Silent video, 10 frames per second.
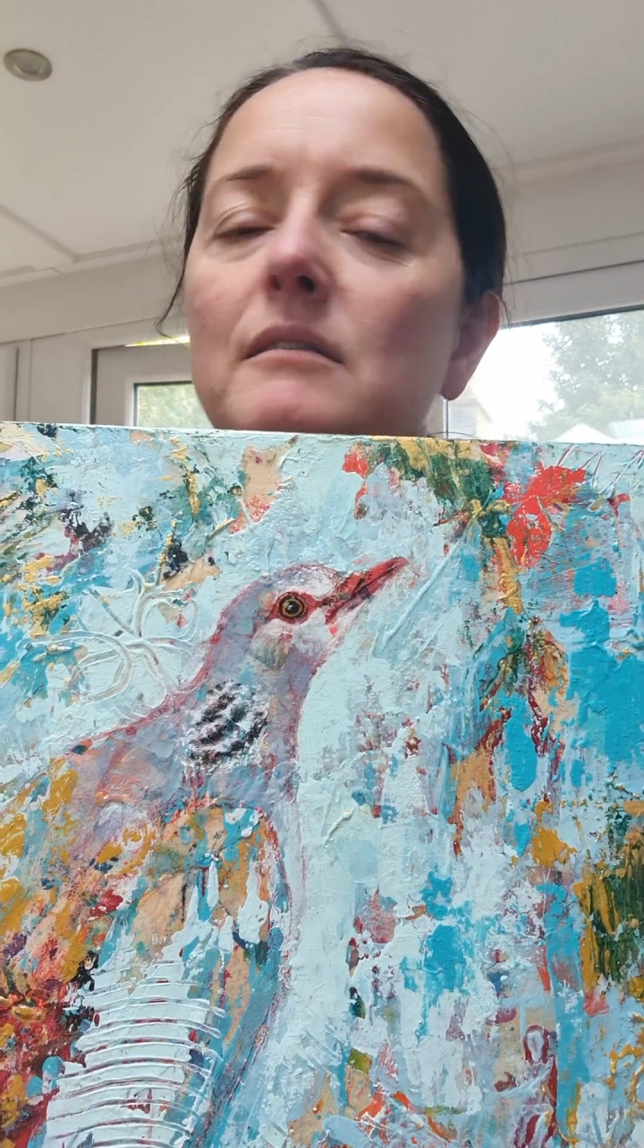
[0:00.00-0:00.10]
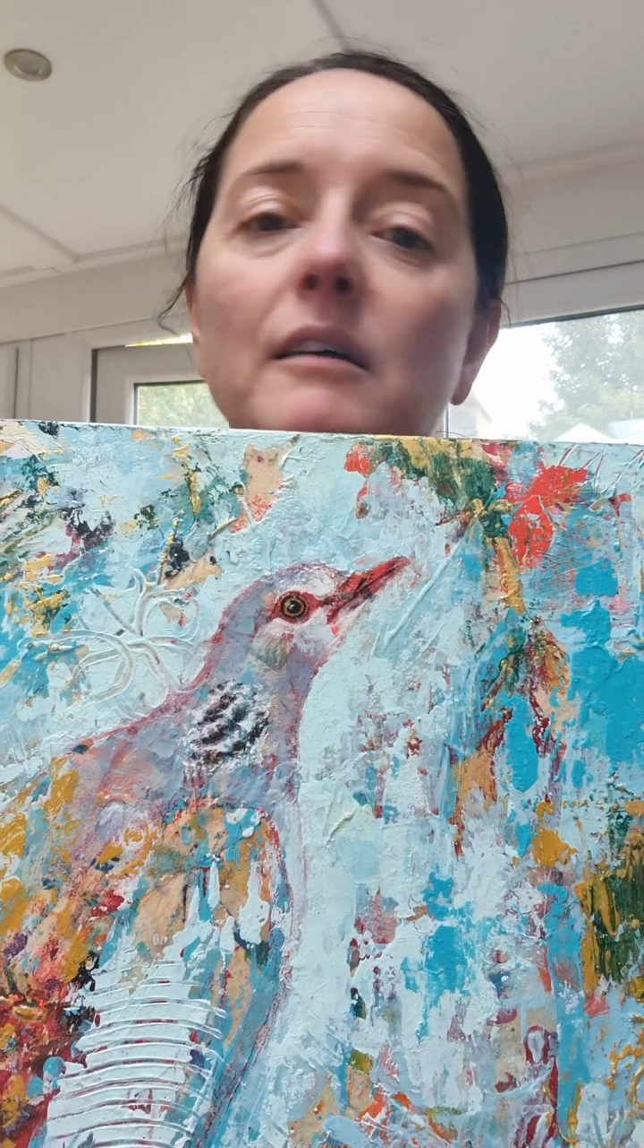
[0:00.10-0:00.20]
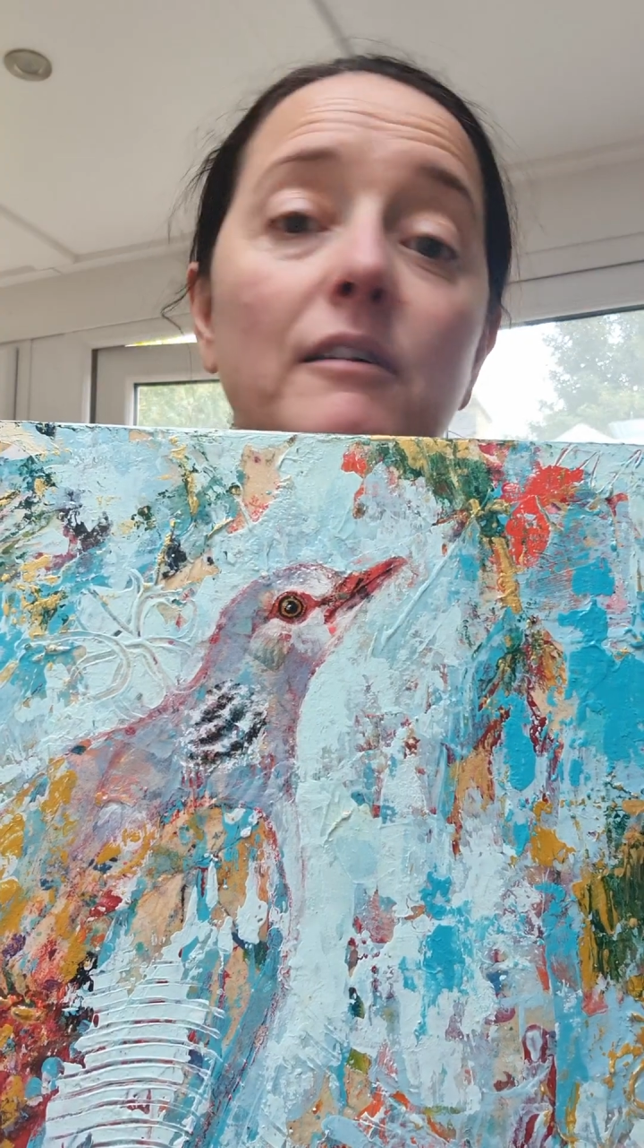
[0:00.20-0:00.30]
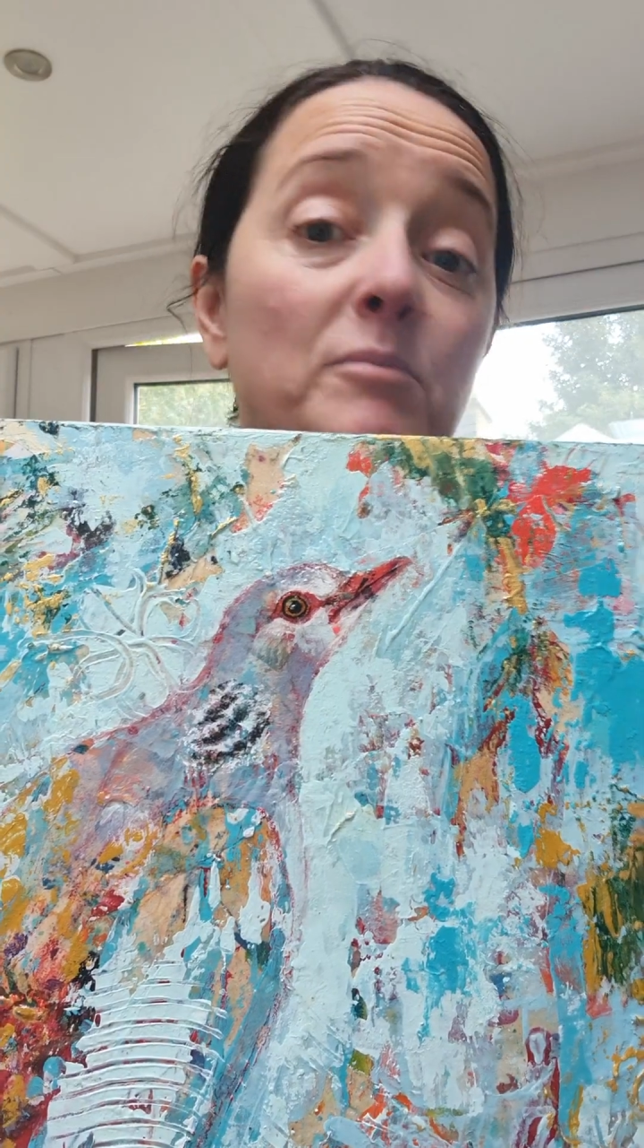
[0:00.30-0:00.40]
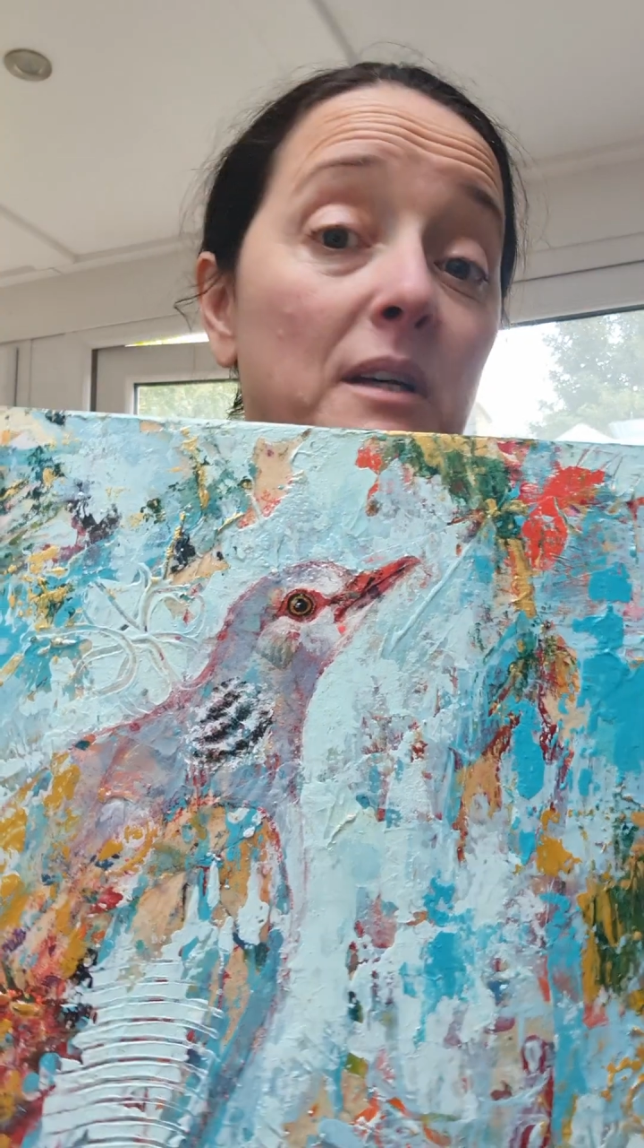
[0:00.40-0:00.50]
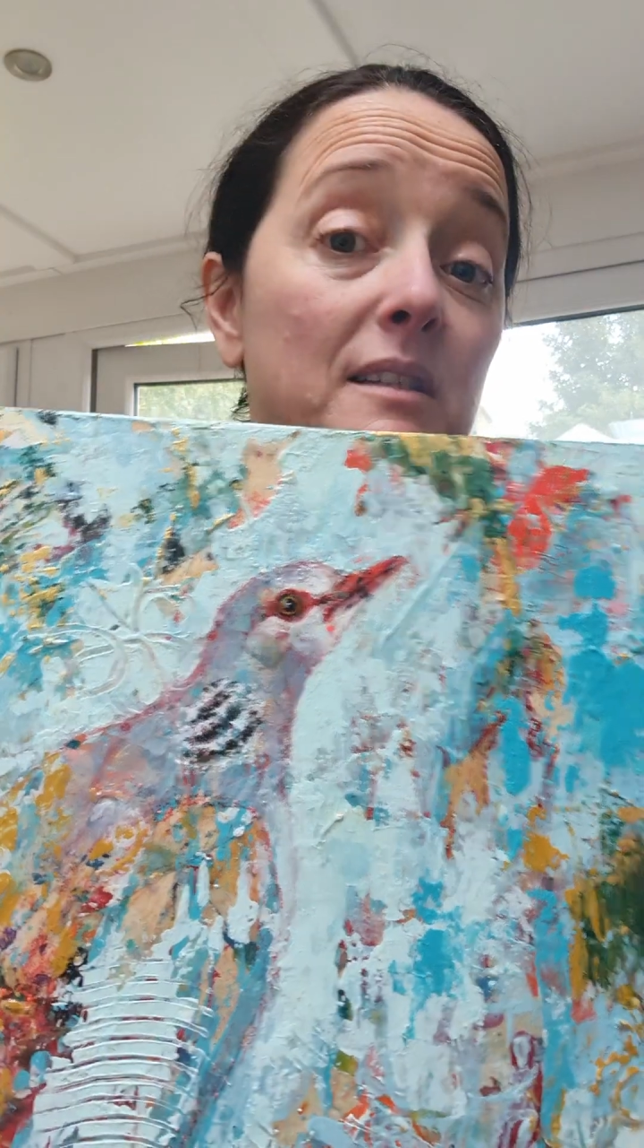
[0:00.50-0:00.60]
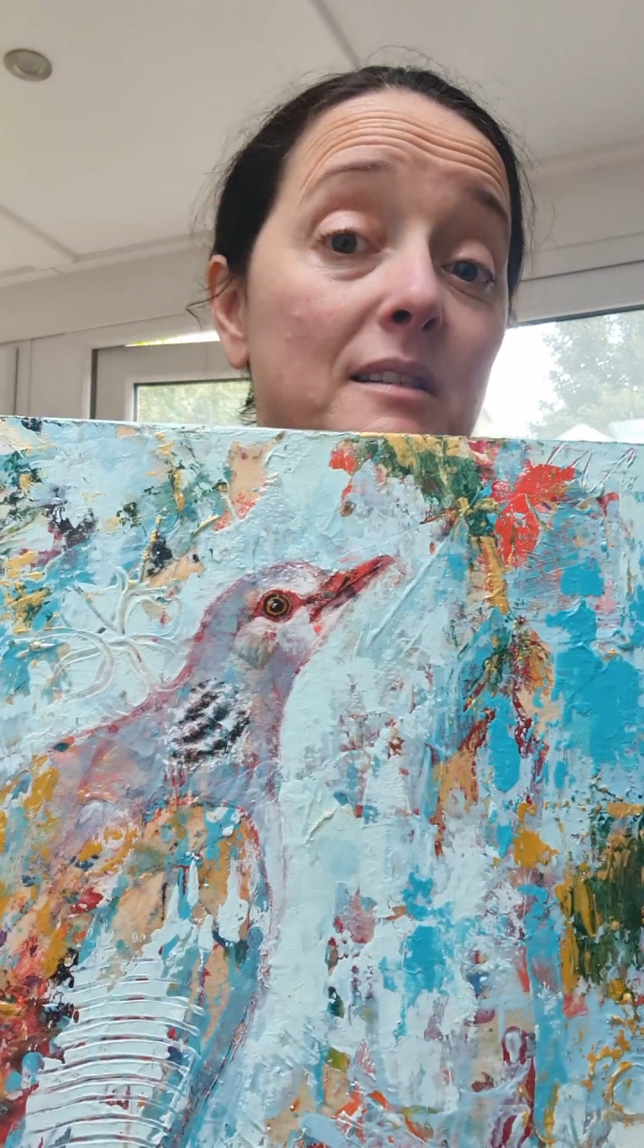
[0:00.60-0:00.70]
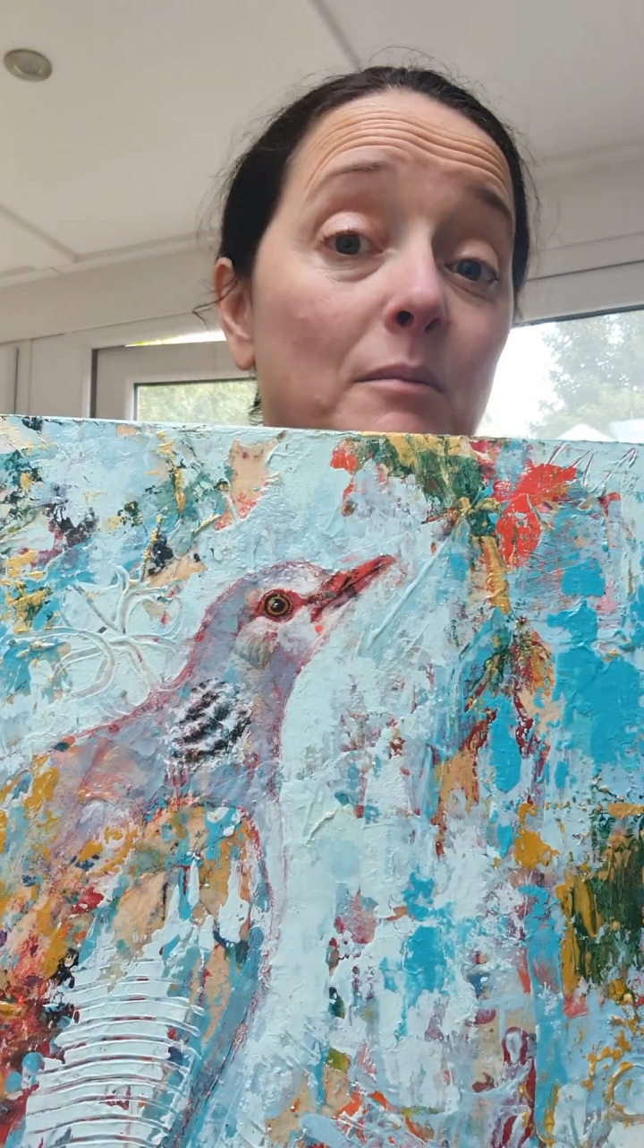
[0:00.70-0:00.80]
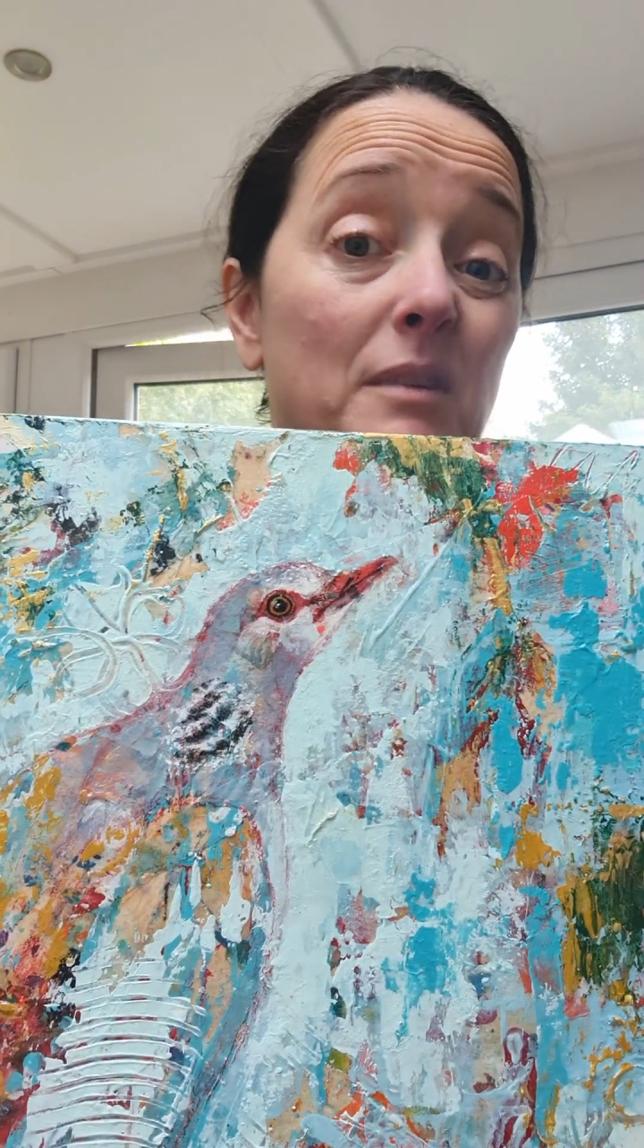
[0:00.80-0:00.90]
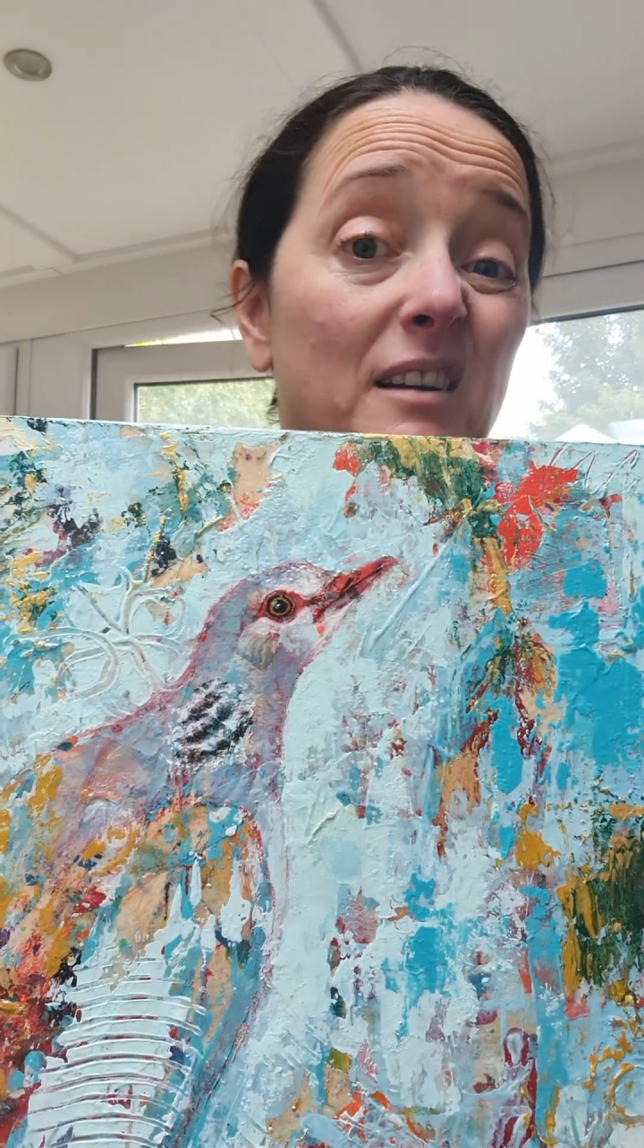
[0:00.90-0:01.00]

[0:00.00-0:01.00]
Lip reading: that I've mixed up